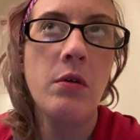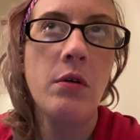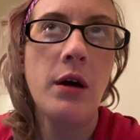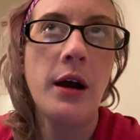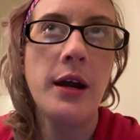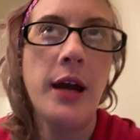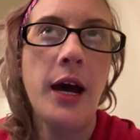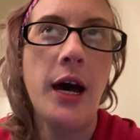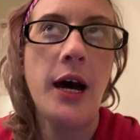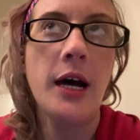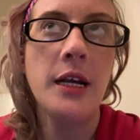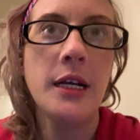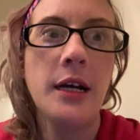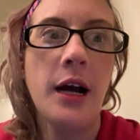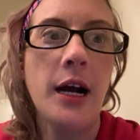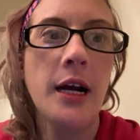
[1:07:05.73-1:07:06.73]
I had
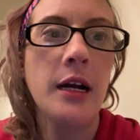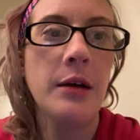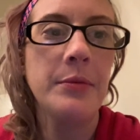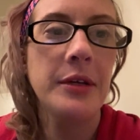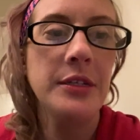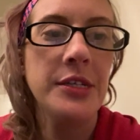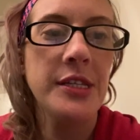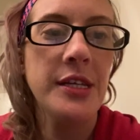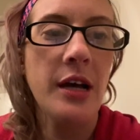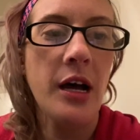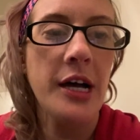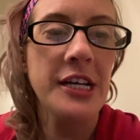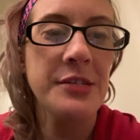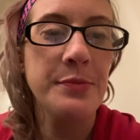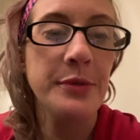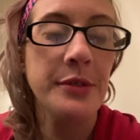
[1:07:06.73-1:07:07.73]
a guy come into the
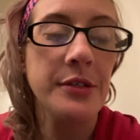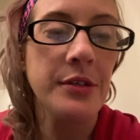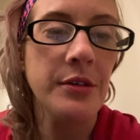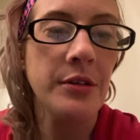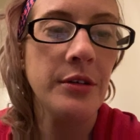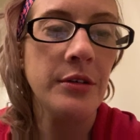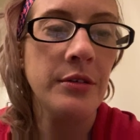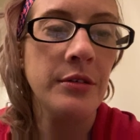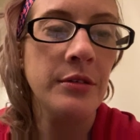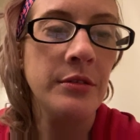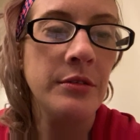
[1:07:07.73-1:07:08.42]
hospital.